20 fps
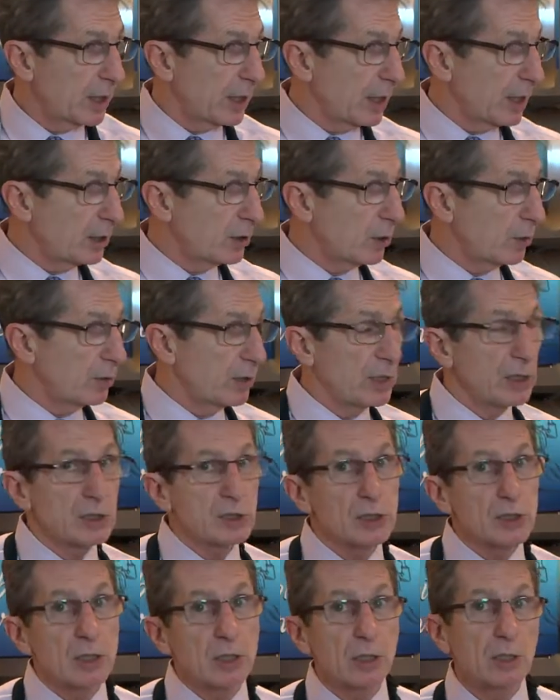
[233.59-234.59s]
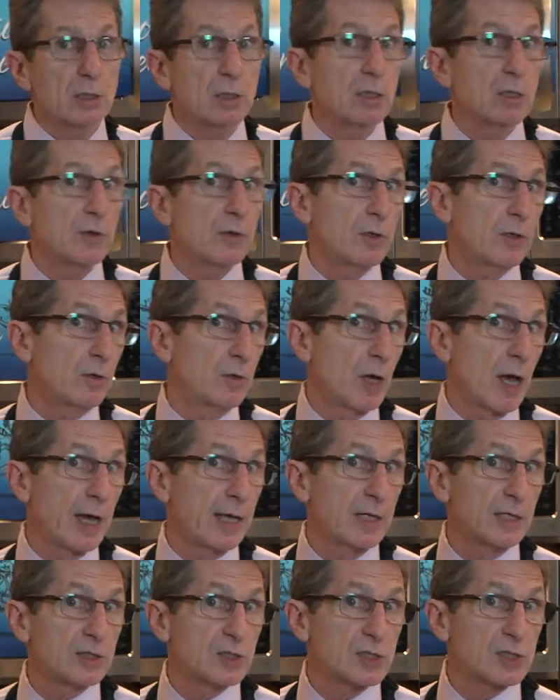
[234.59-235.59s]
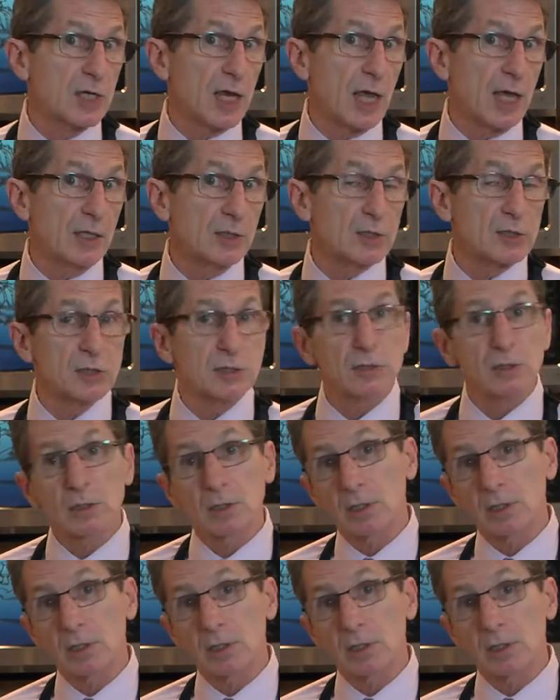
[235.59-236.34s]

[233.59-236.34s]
Indonesia, the United States,